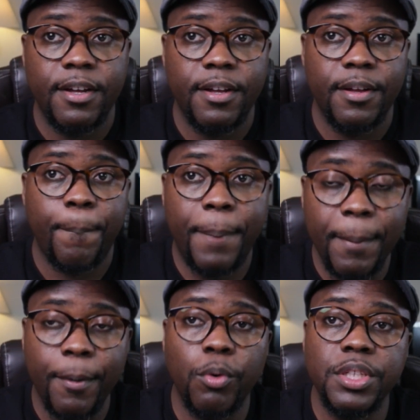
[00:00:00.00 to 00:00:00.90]

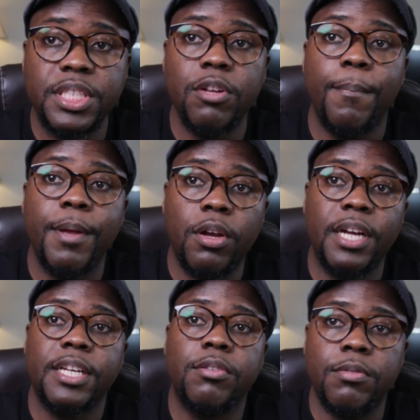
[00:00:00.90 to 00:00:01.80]
people will still be
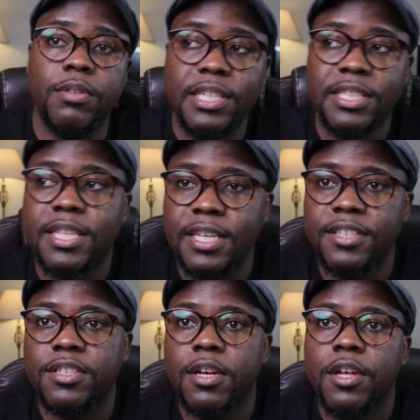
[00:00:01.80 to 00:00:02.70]
connected to these
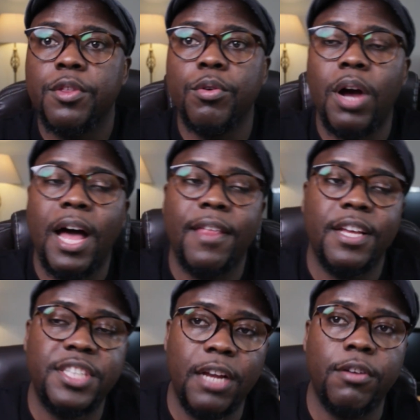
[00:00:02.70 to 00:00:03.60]
things through other
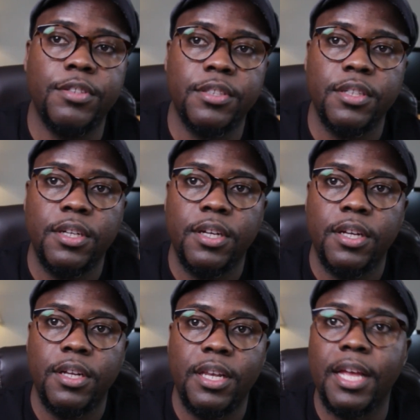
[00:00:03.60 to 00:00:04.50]
channels,
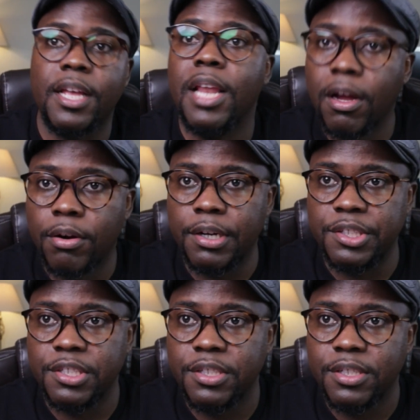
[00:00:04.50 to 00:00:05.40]
like
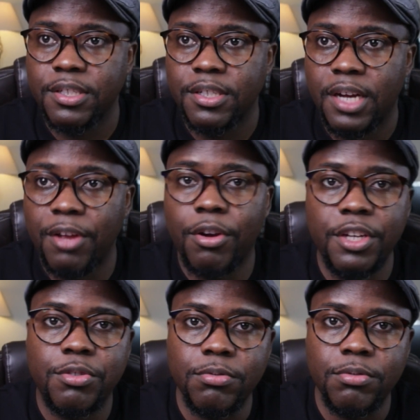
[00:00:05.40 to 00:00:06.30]
language. Are you going
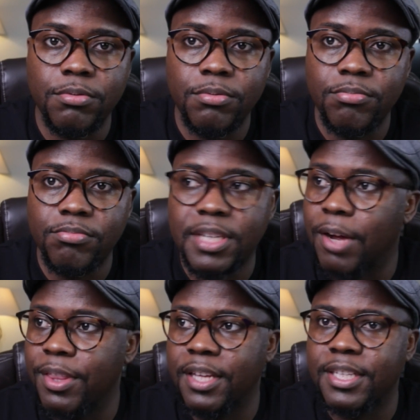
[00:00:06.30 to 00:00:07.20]
to take away
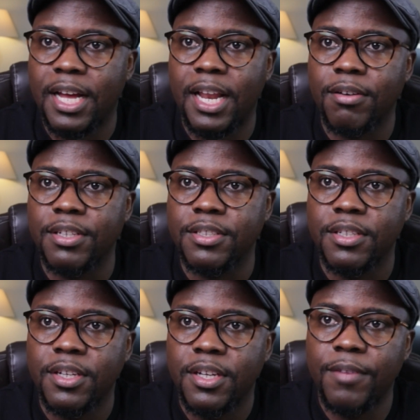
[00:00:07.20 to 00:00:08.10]
the entire language?
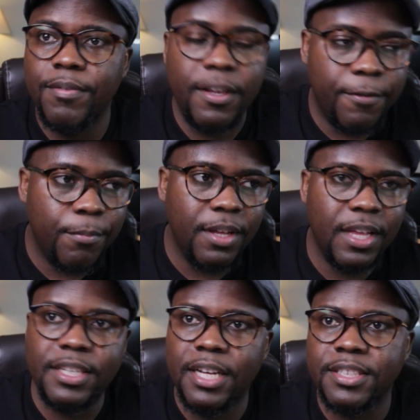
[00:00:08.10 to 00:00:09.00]
Even if you bring the
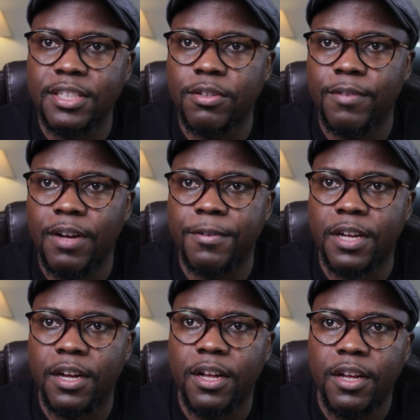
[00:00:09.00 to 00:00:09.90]
entire states of
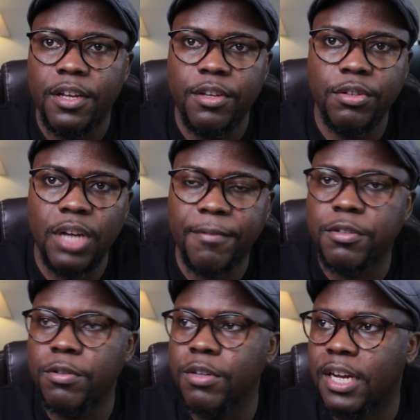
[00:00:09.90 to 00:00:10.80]
Africa, you have to
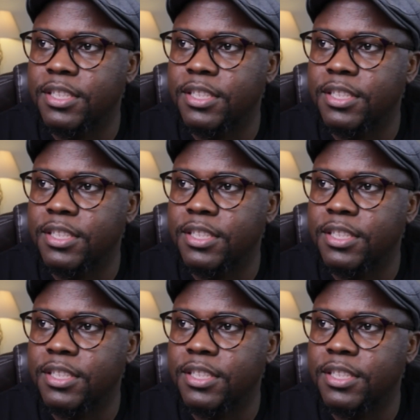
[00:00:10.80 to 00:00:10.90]
look at